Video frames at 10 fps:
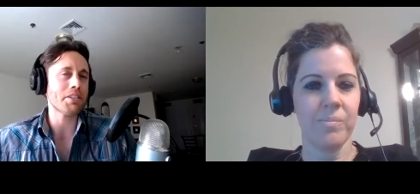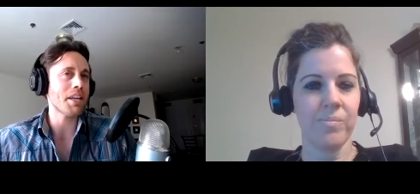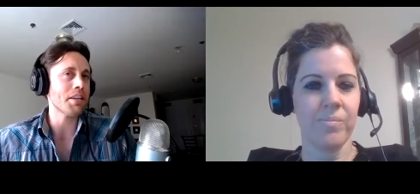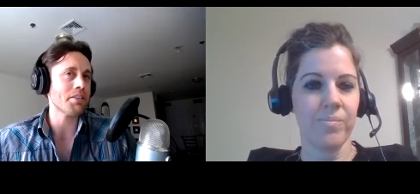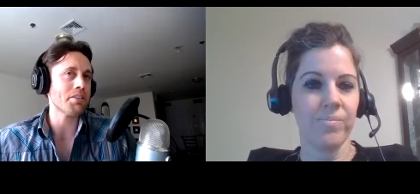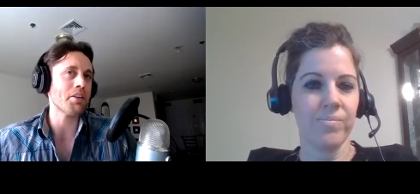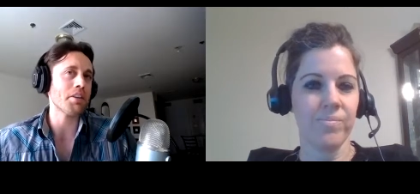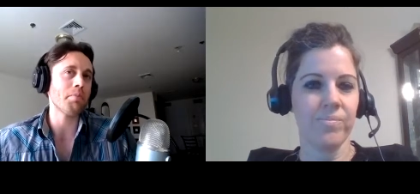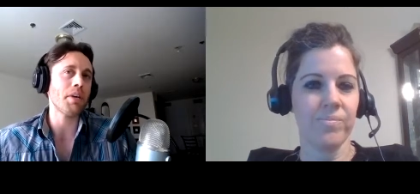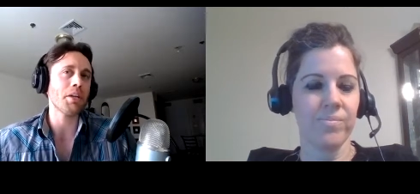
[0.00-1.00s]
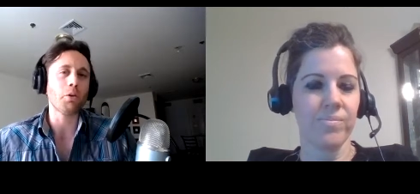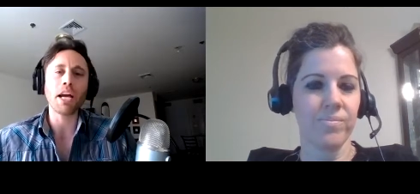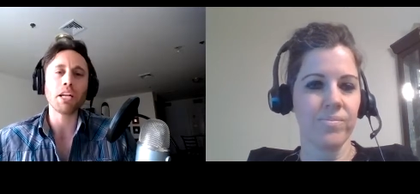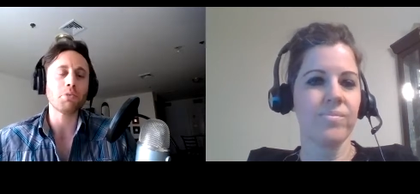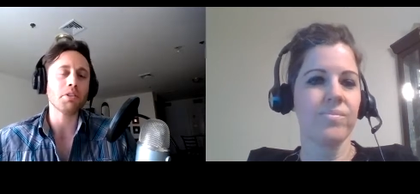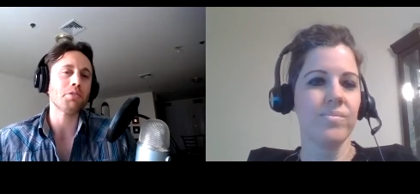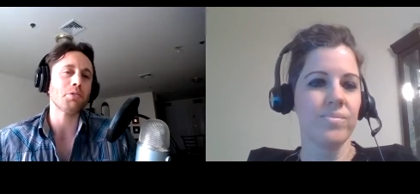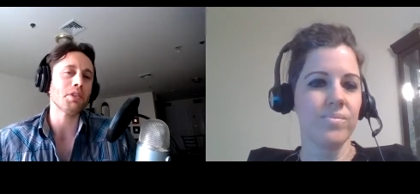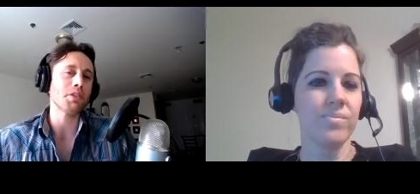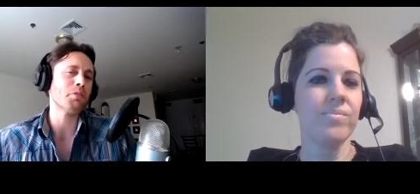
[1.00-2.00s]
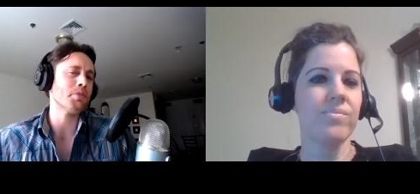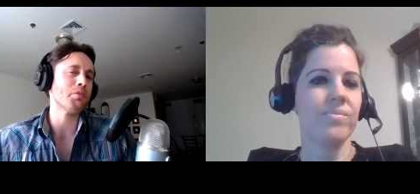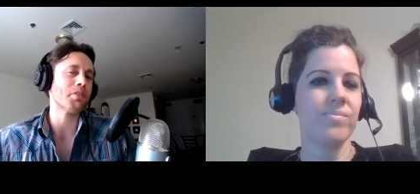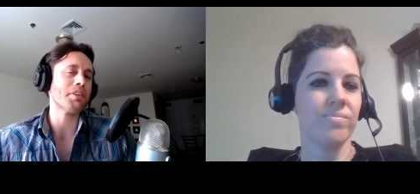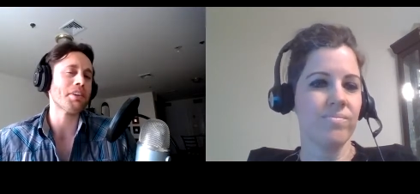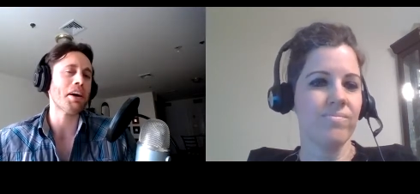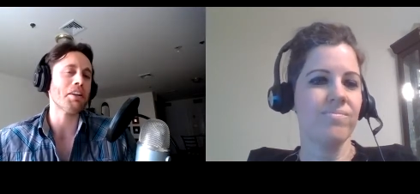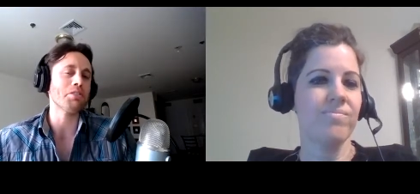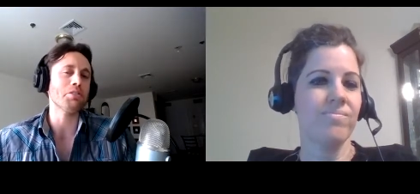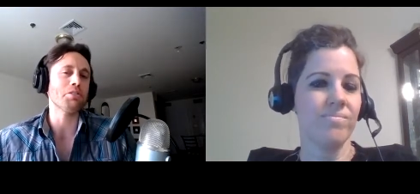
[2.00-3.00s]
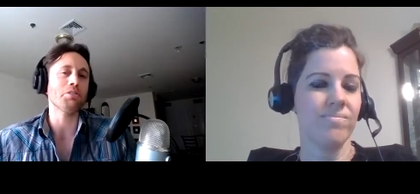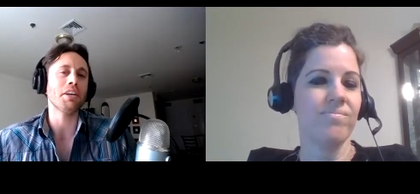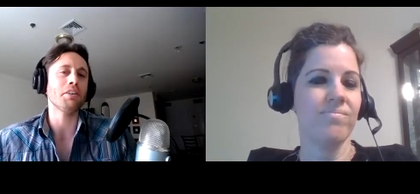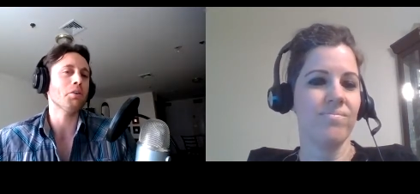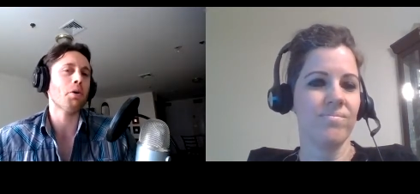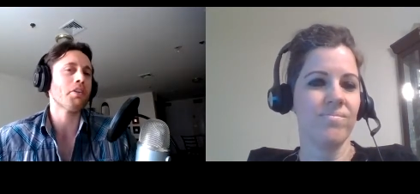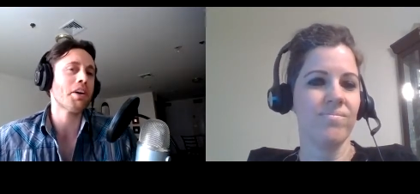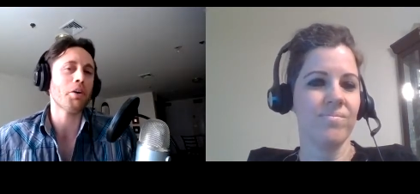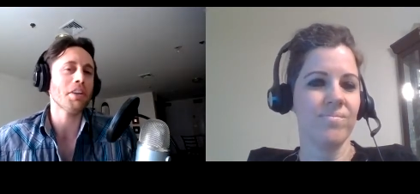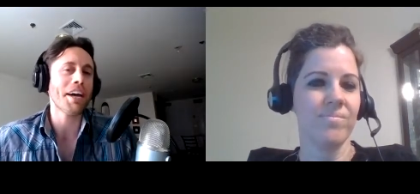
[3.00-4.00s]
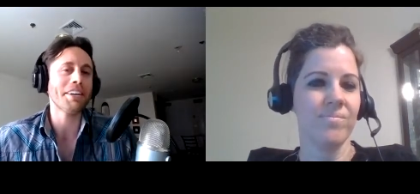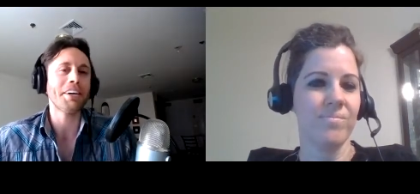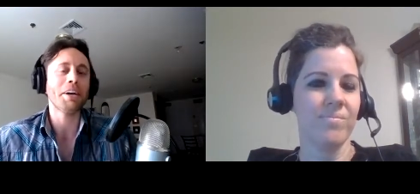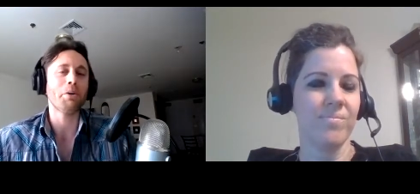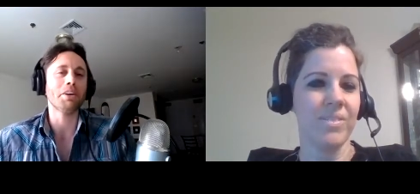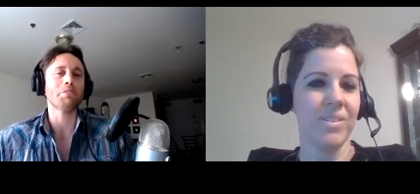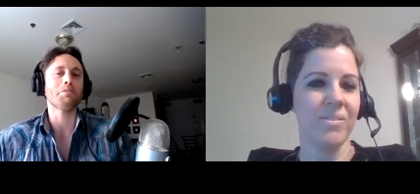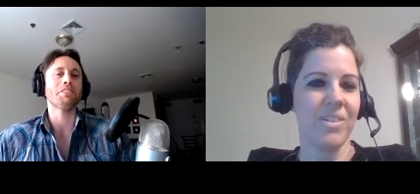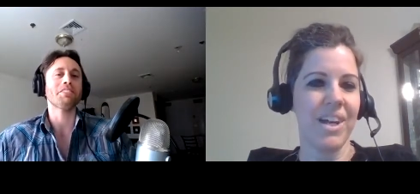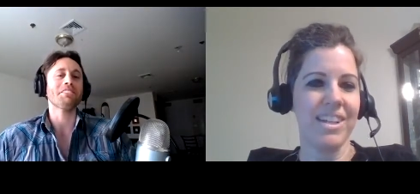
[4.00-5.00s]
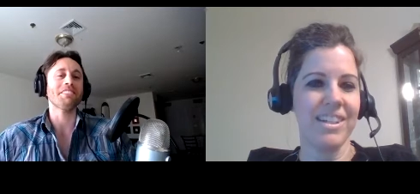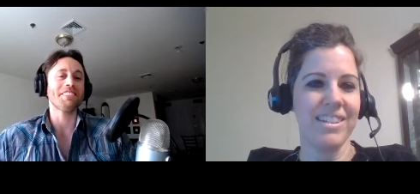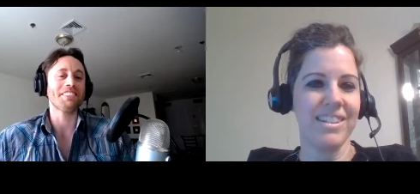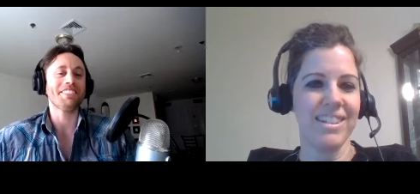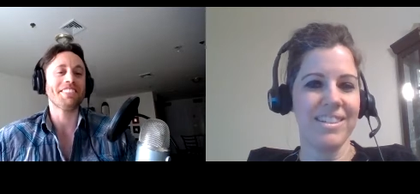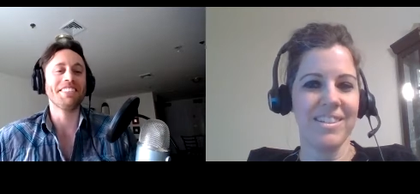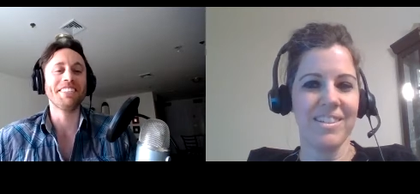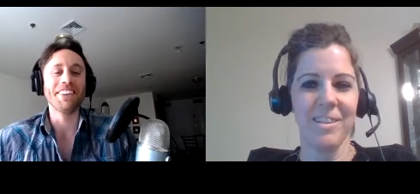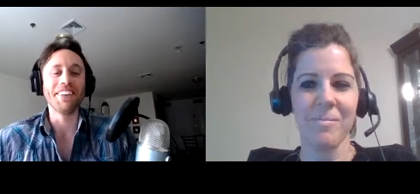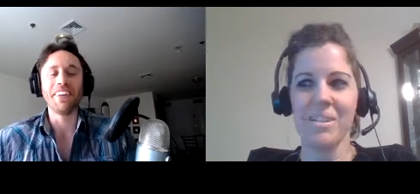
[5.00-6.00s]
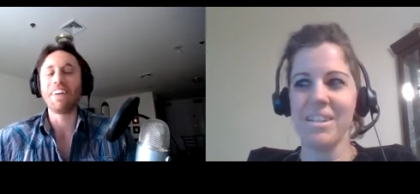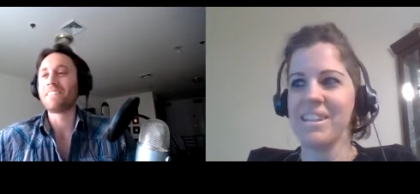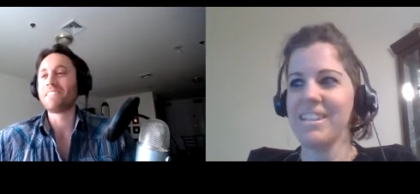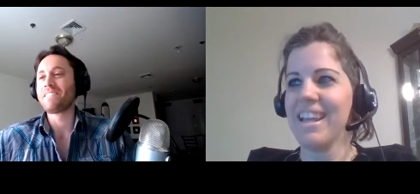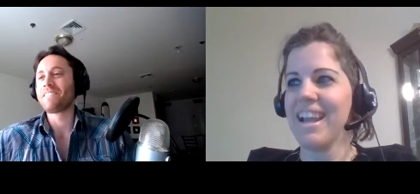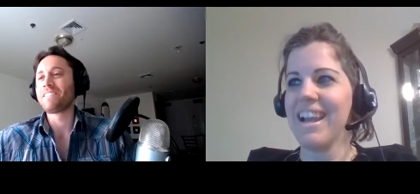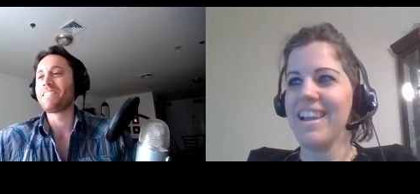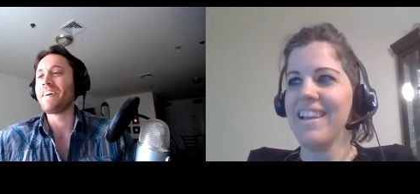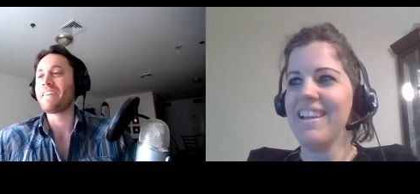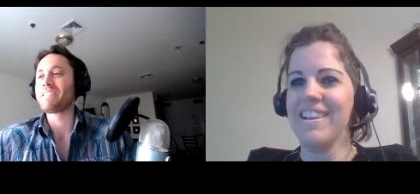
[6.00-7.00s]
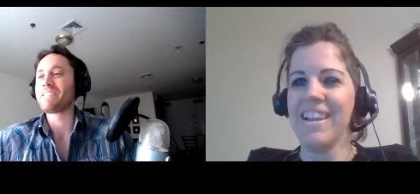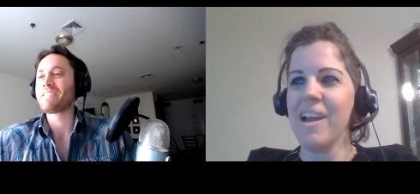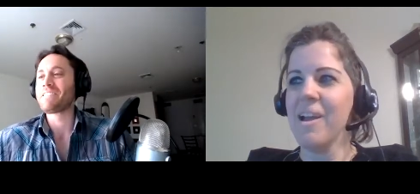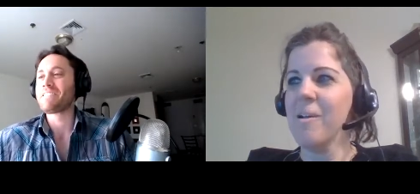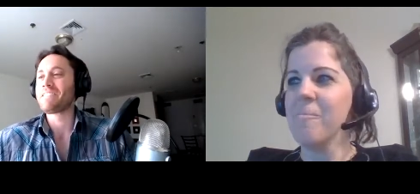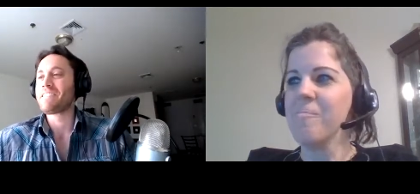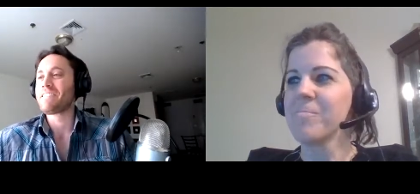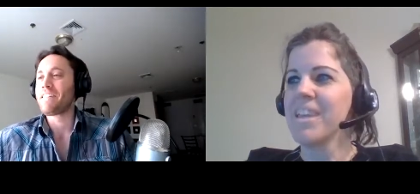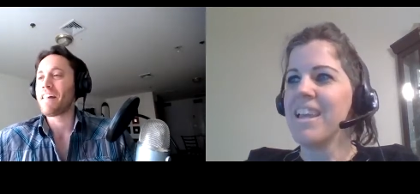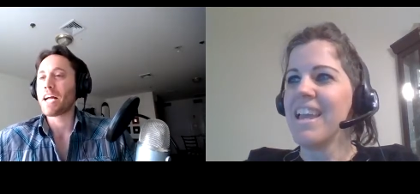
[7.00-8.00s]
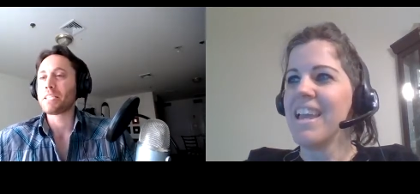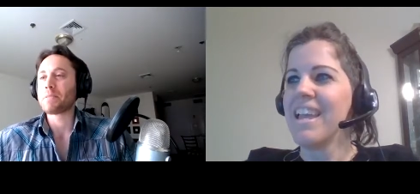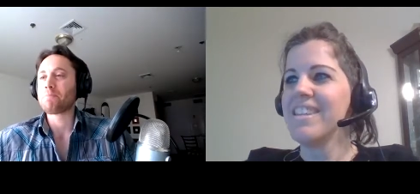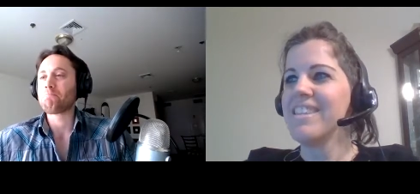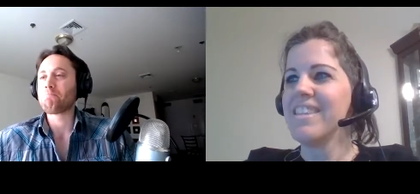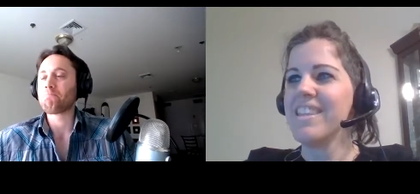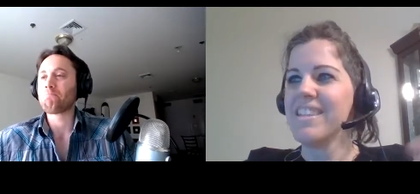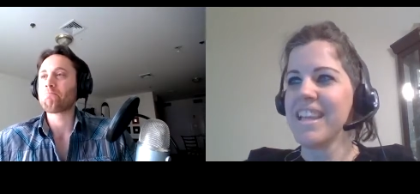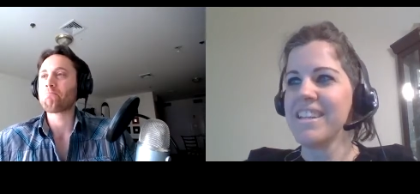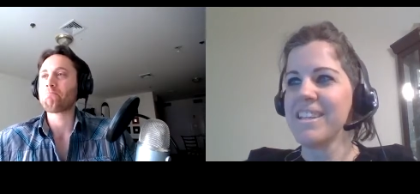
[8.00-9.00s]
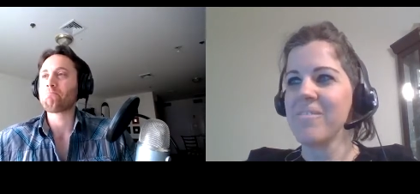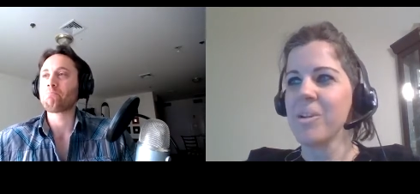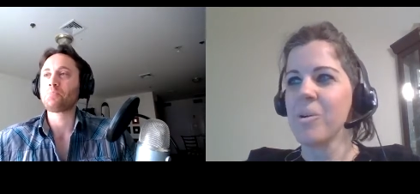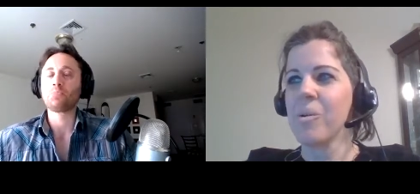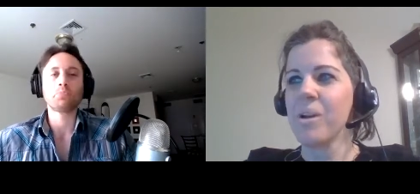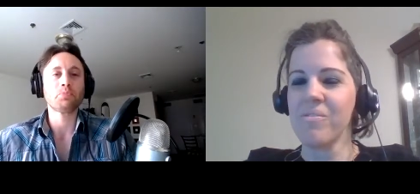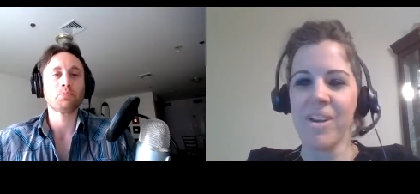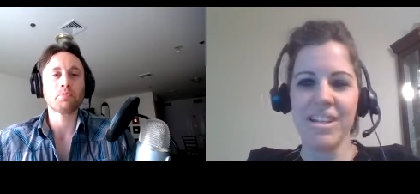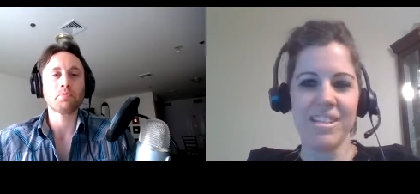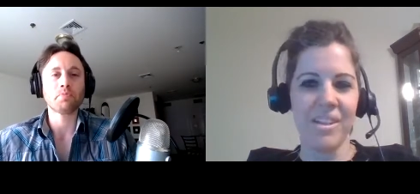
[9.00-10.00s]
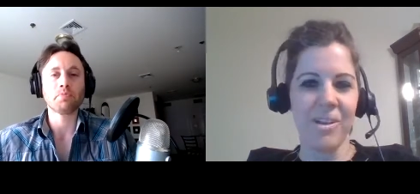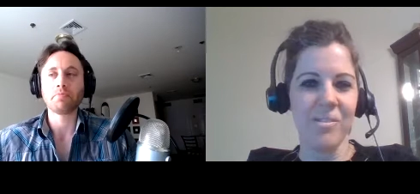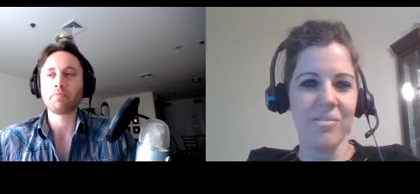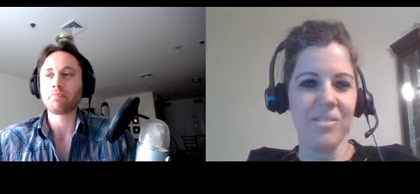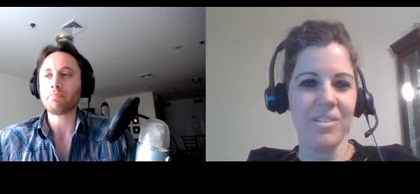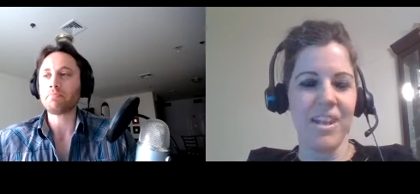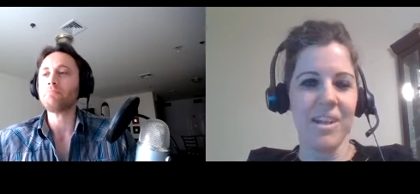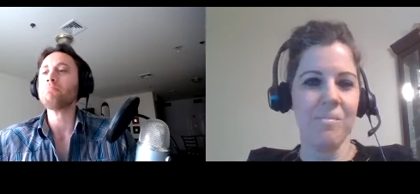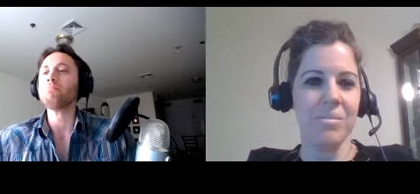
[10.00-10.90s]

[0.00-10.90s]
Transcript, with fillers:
Speaker 1: necessarily mean graduate students from different colleges in mm-hmm. the North mm-hmm. Carolina area. right,
Speaker 2: instance. that's too limited. Yeah. yeah. Um, and then this idea of the quantified self um,